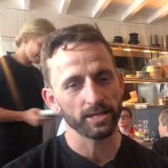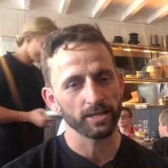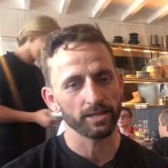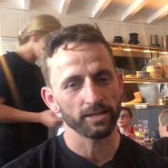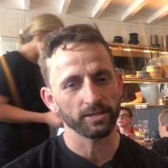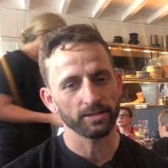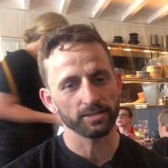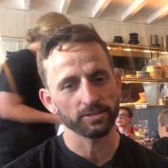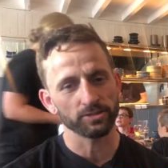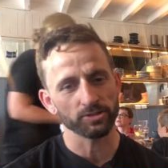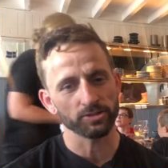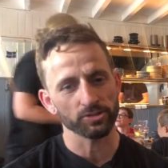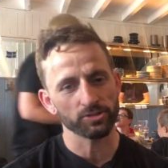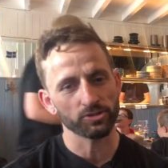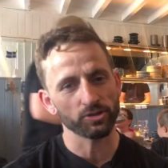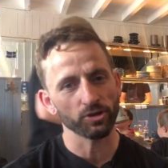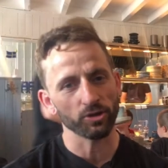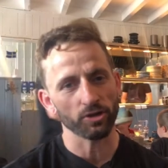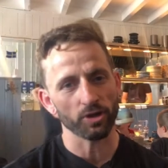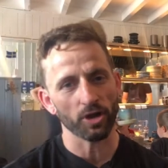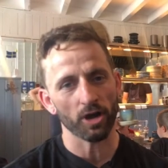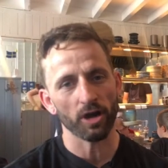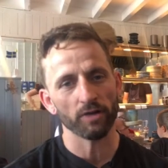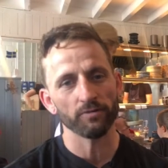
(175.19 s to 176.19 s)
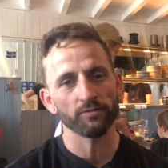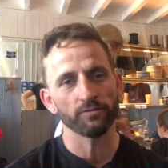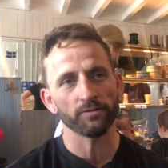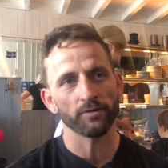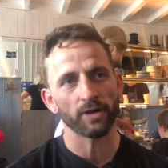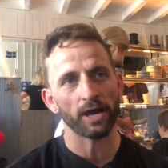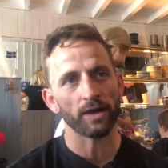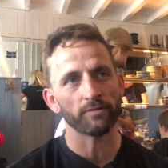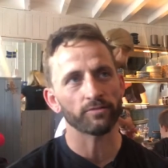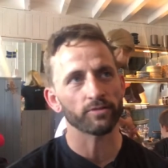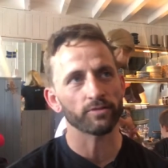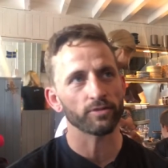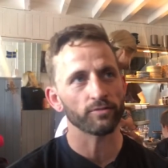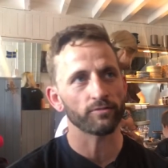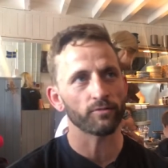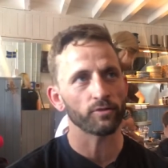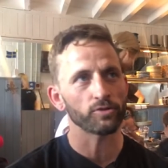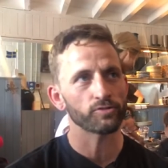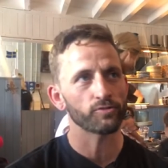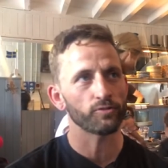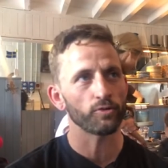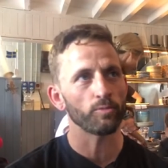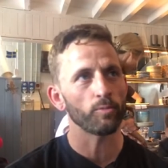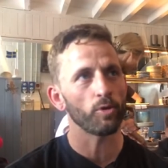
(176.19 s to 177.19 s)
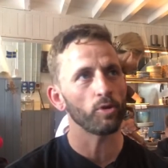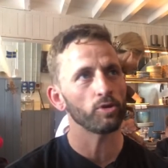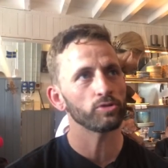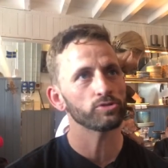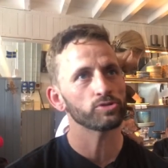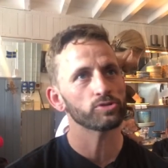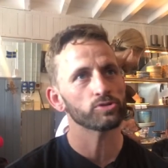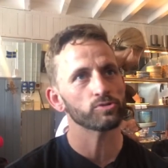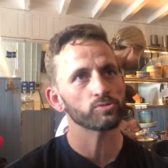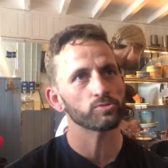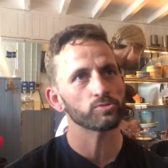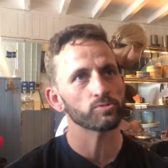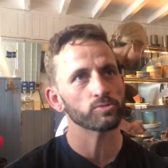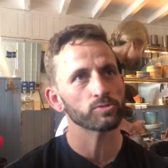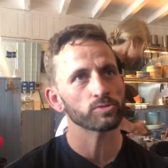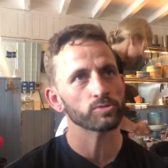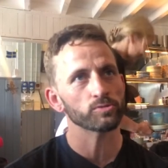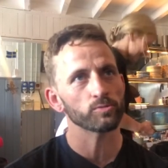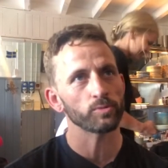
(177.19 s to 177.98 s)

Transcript: of just took off after the first few months.